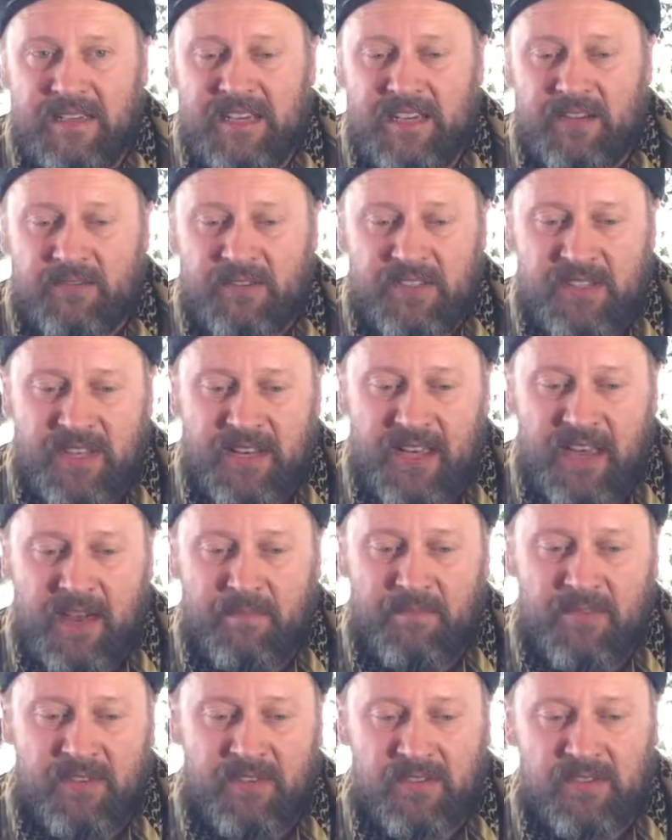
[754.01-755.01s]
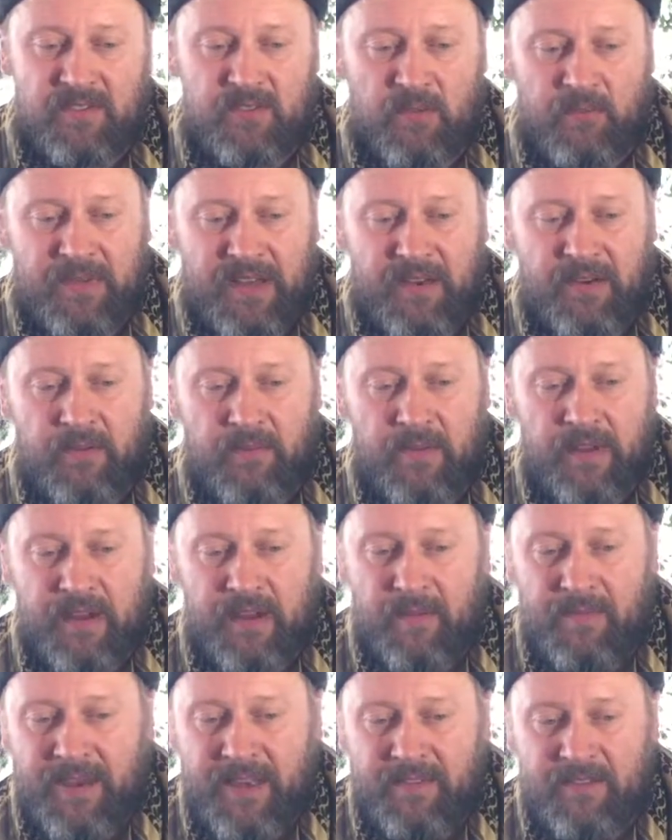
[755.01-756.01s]
interesting happens. No matter
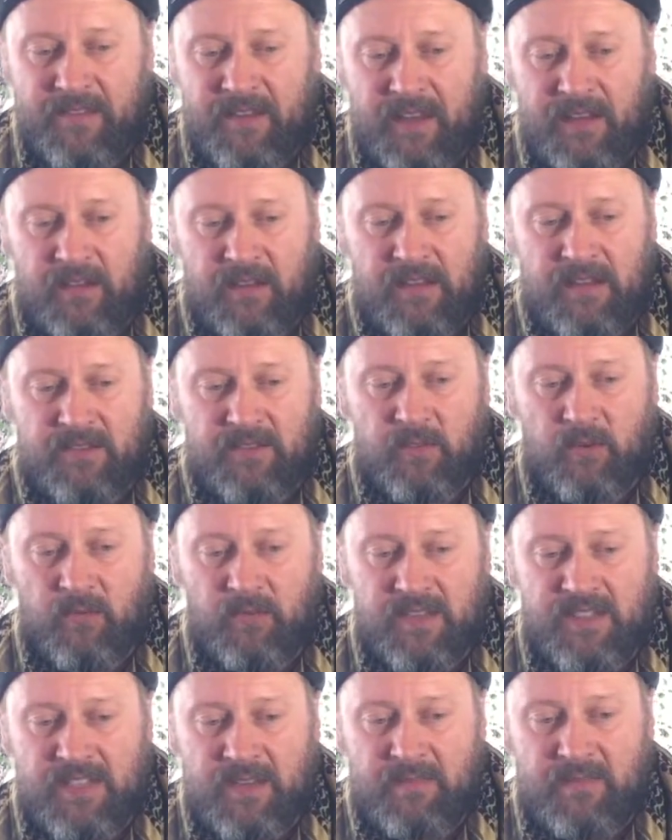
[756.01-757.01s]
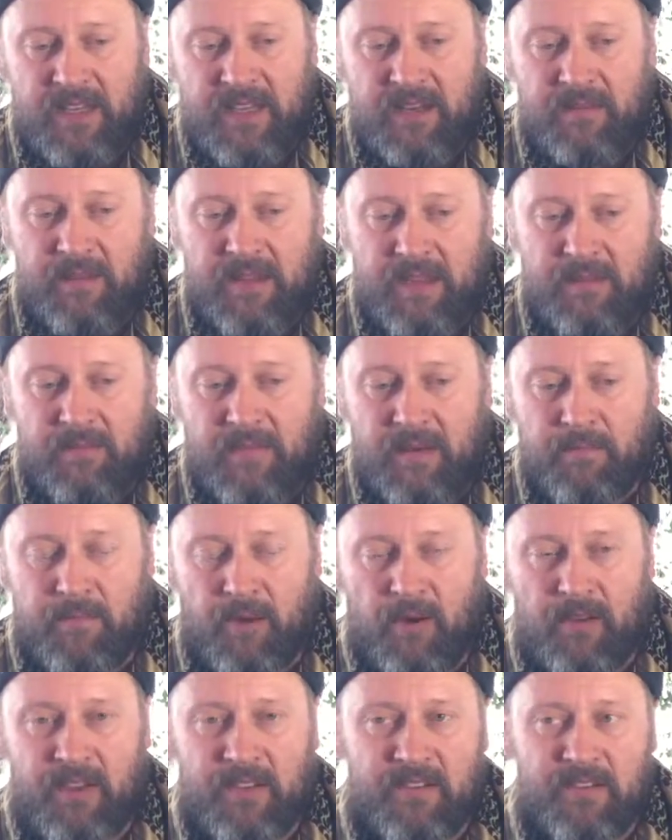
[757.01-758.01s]
where I'm at, it's always in my
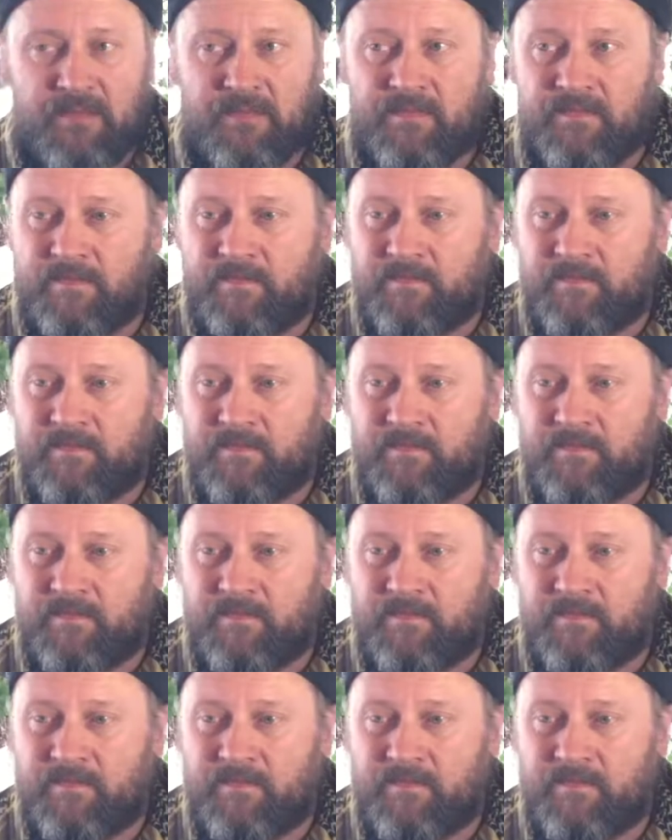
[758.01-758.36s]
pocket.